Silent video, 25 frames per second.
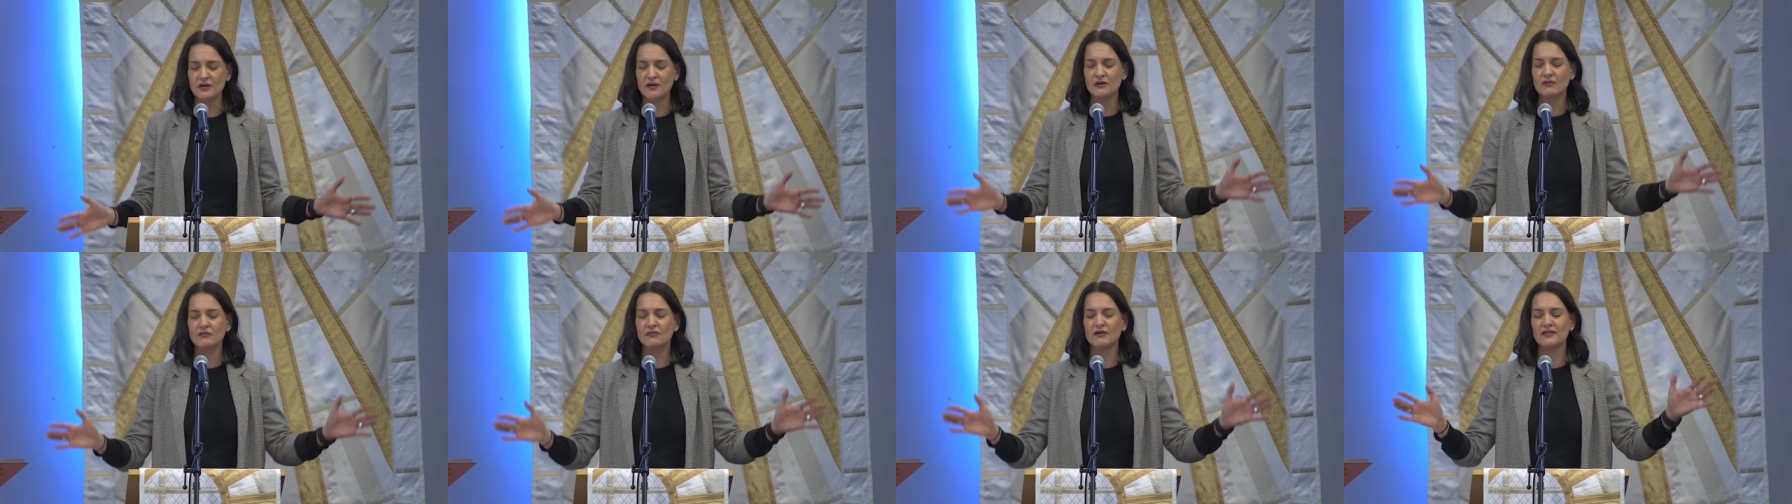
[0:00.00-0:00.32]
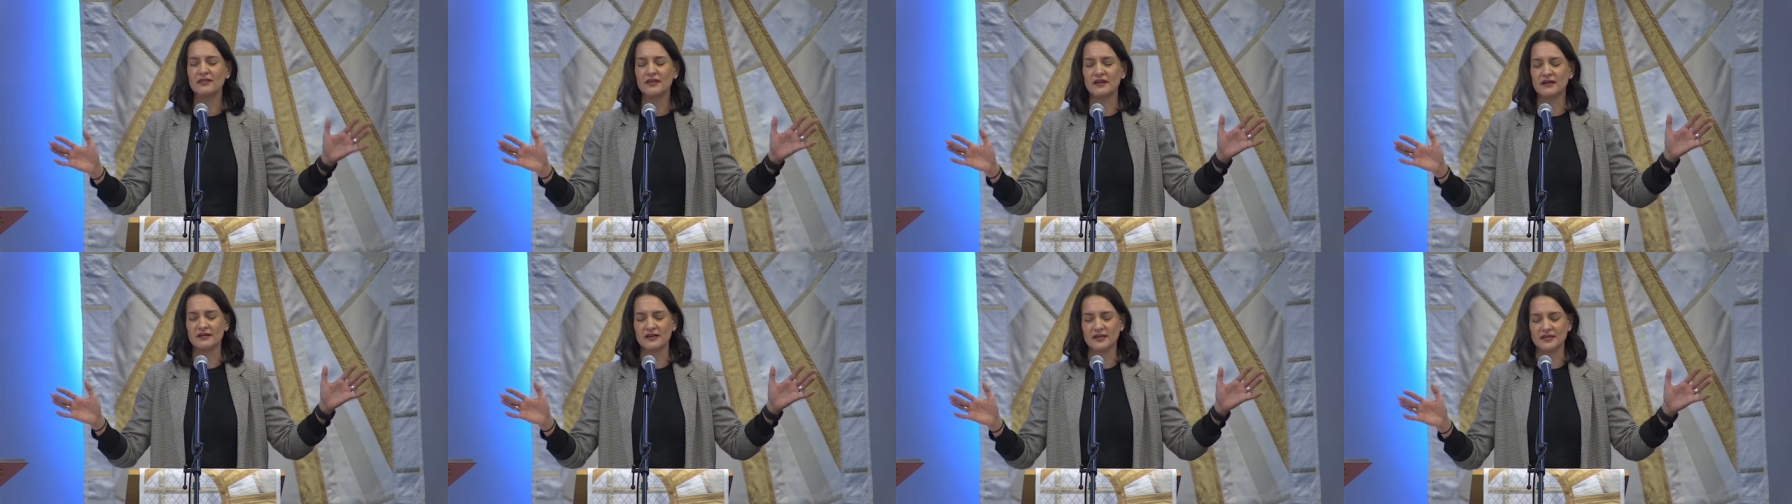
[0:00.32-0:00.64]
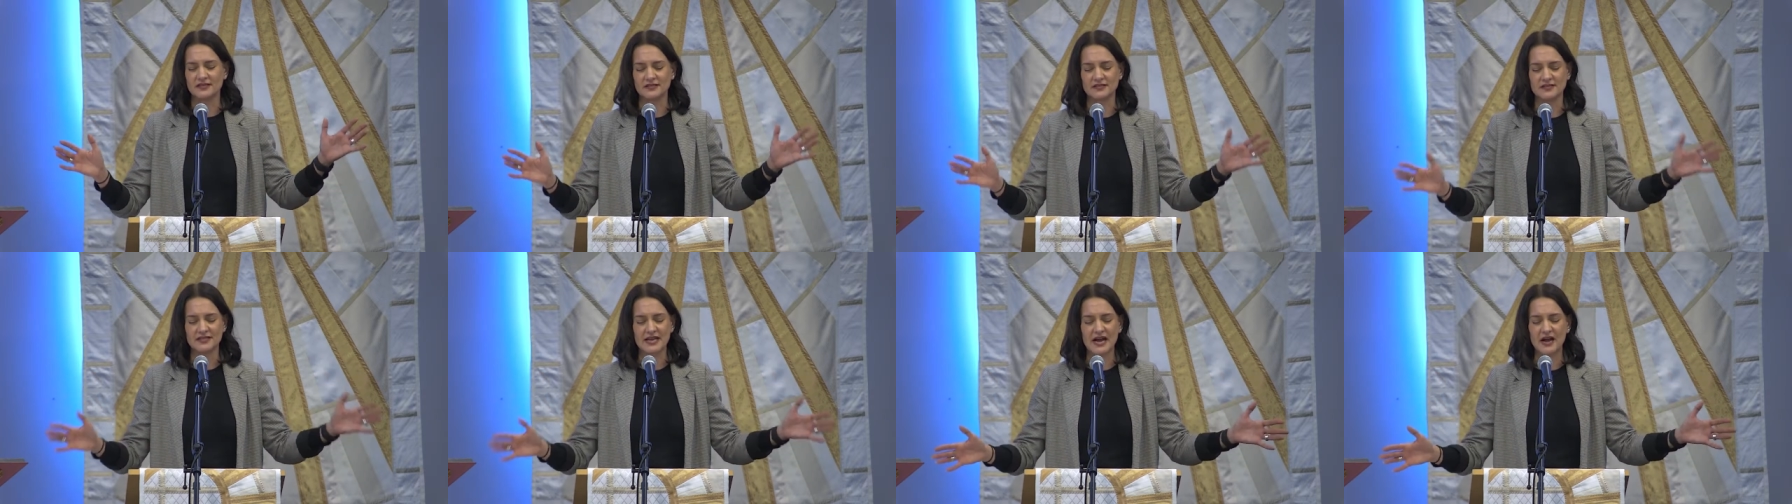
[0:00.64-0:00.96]
where there
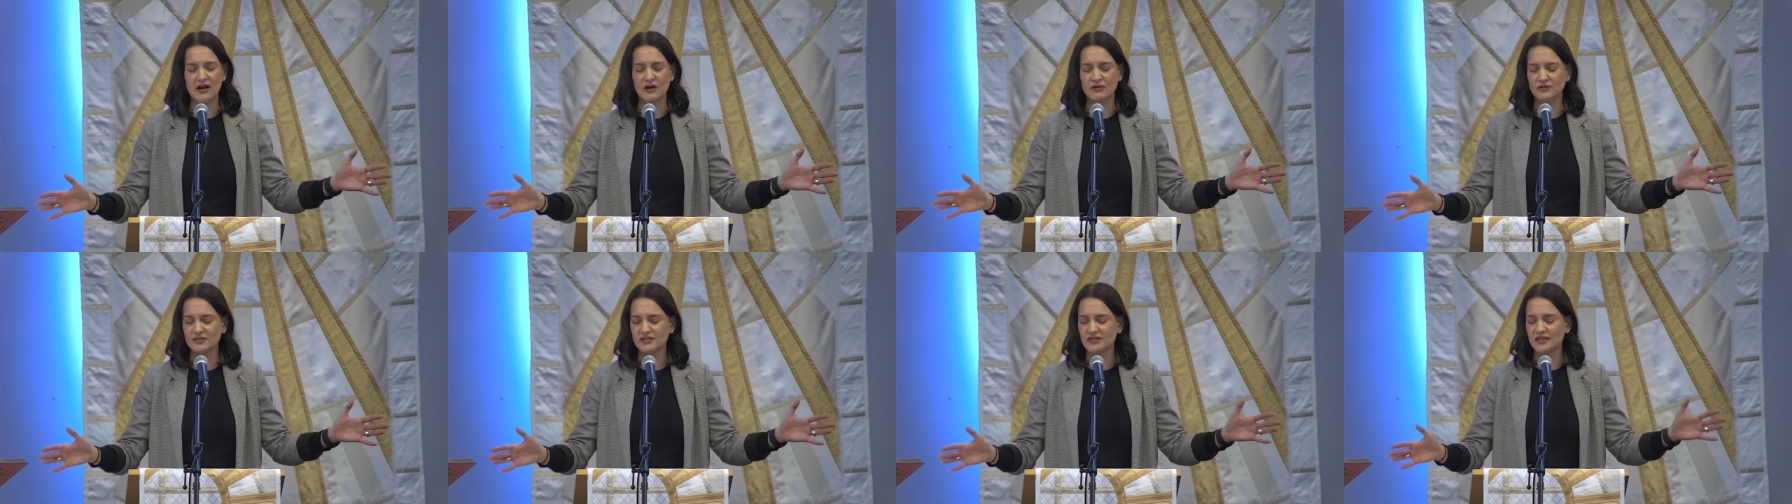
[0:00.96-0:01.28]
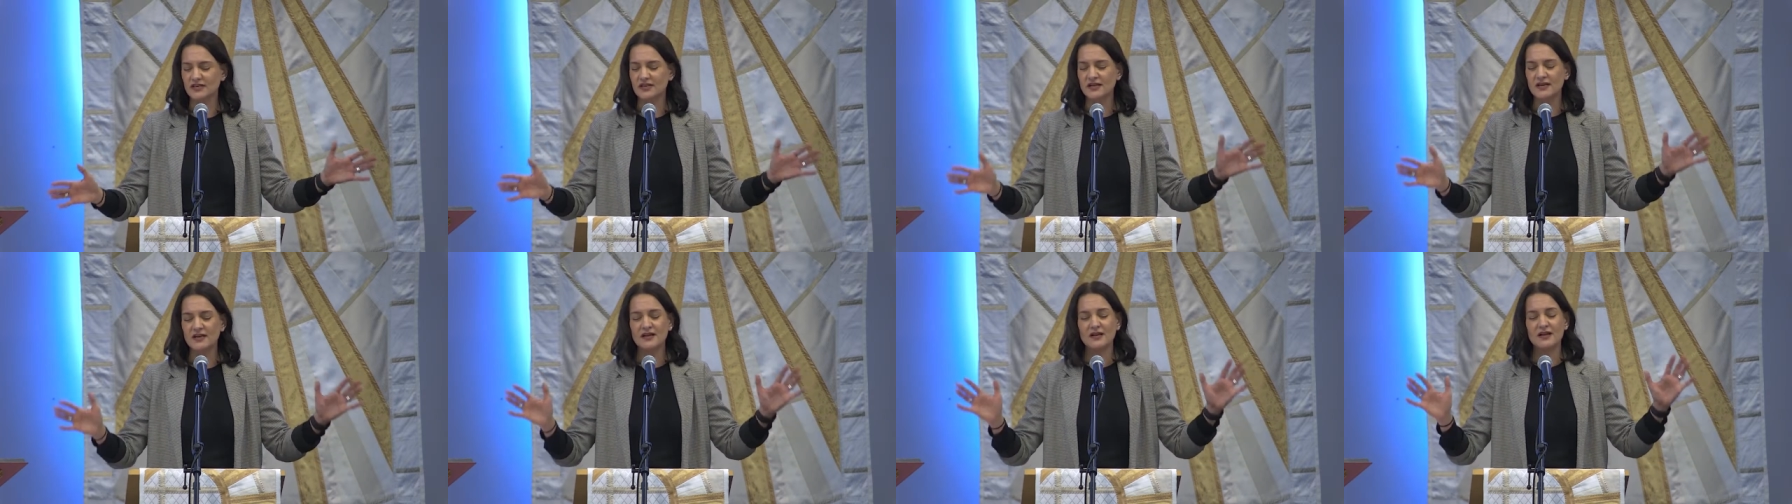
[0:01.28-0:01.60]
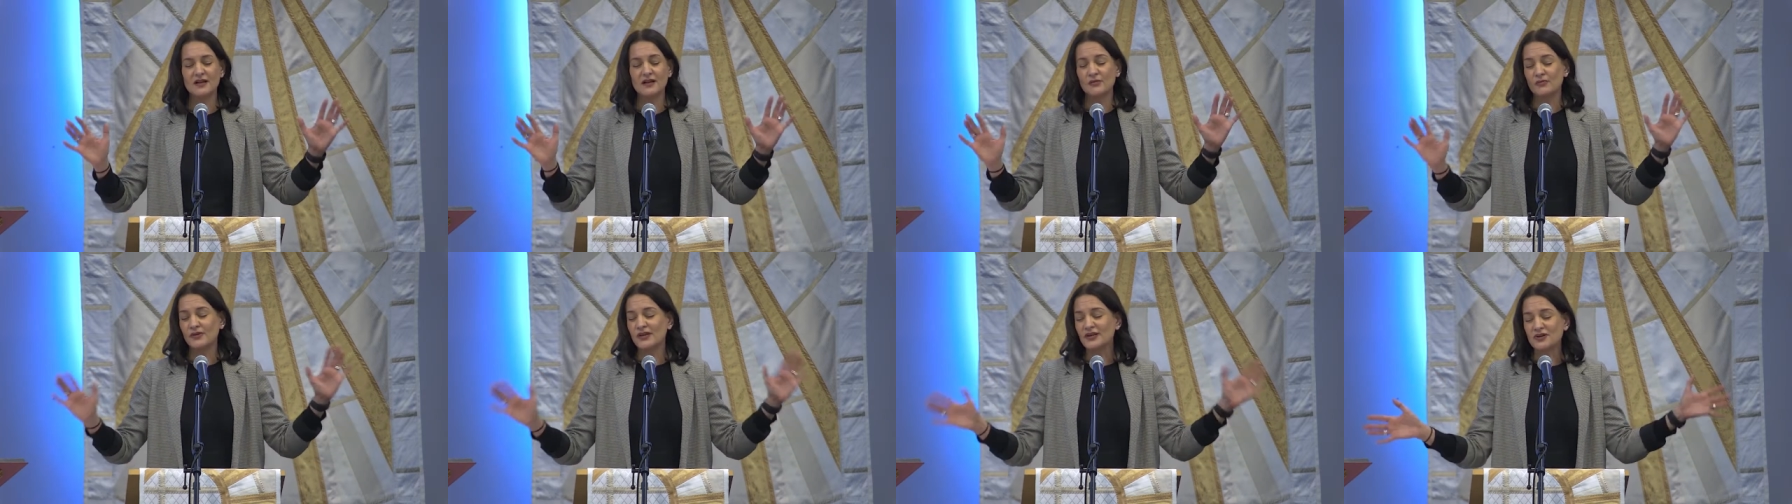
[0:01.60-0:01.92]
is doubt, and
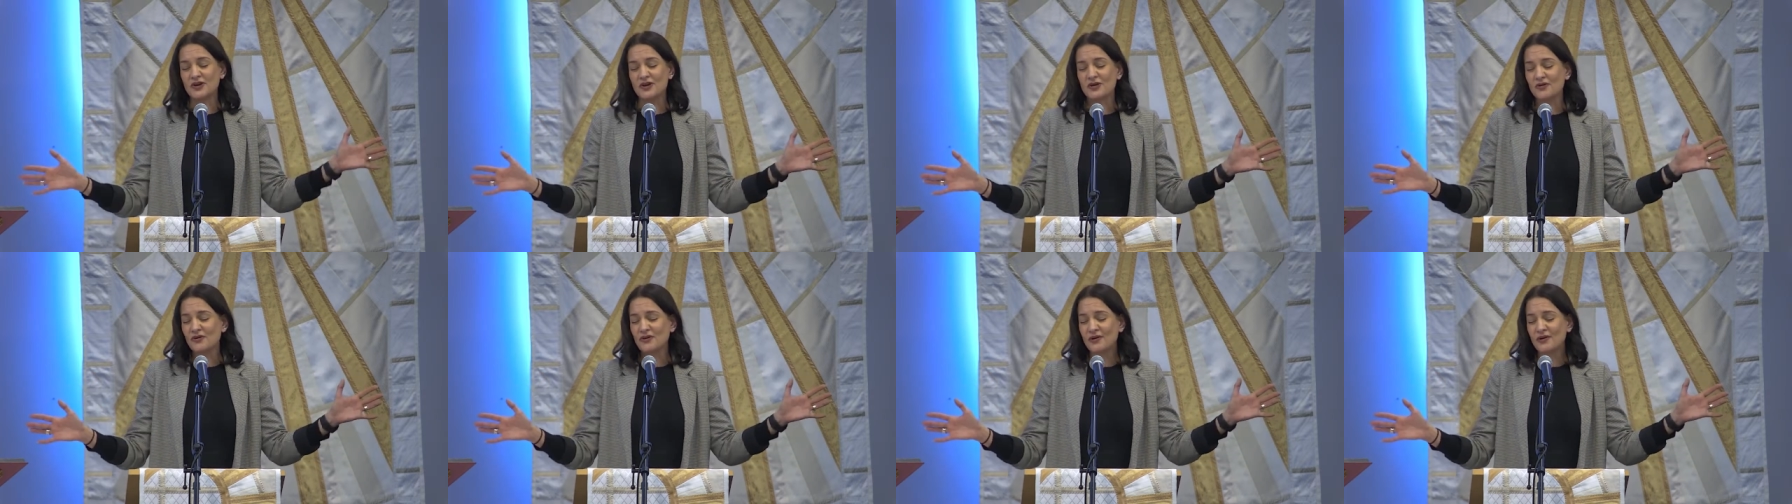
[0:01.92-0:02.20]
we know,